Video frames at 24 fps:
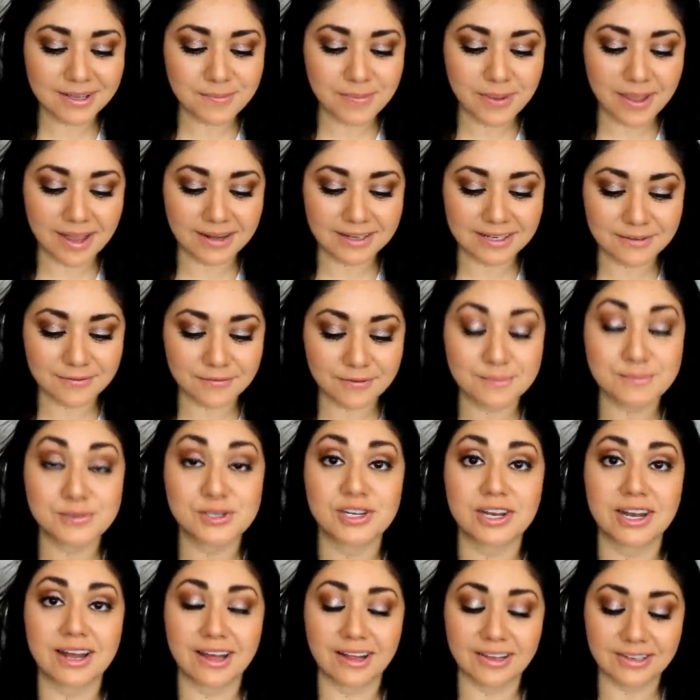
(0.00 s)
Companion from
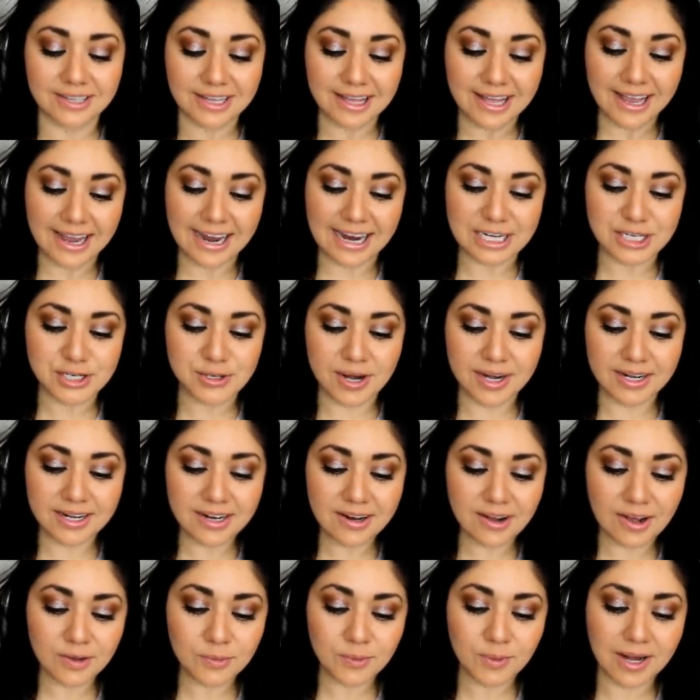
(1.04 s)
Chanel? I tried
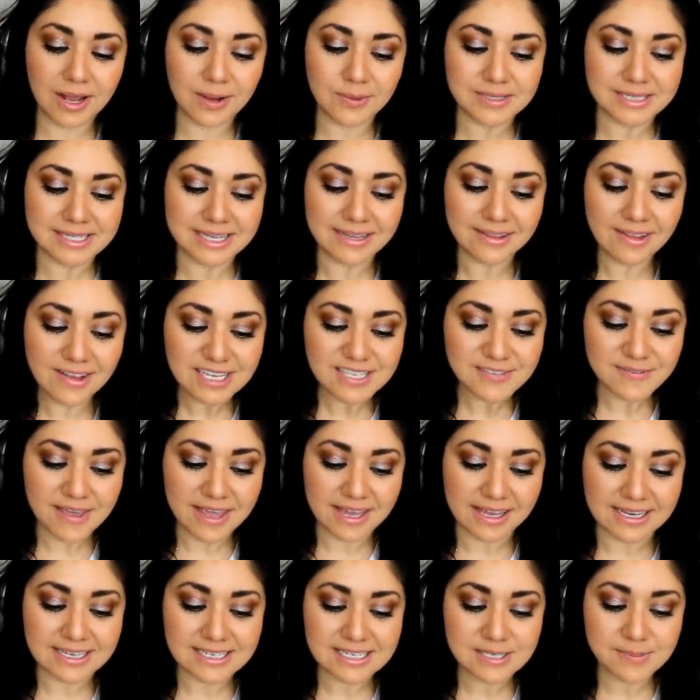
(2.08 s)
it on when I was in Las
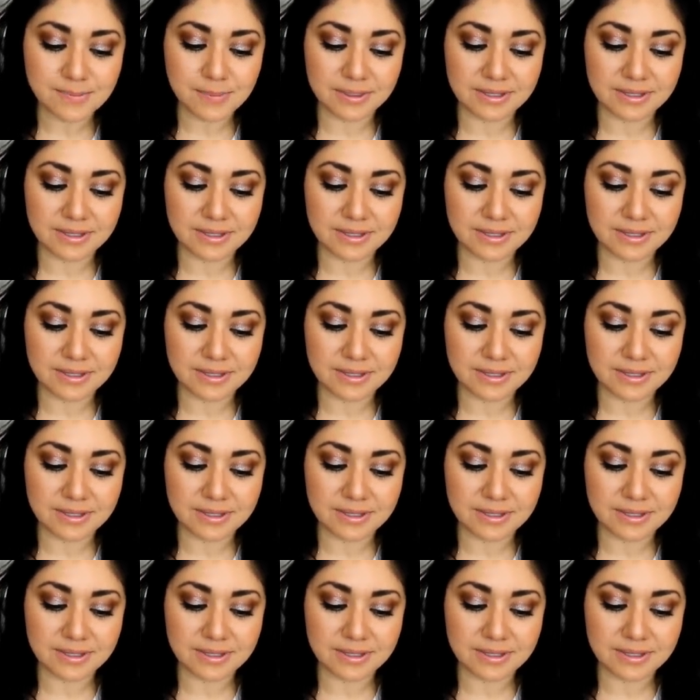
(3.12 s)
Vegas,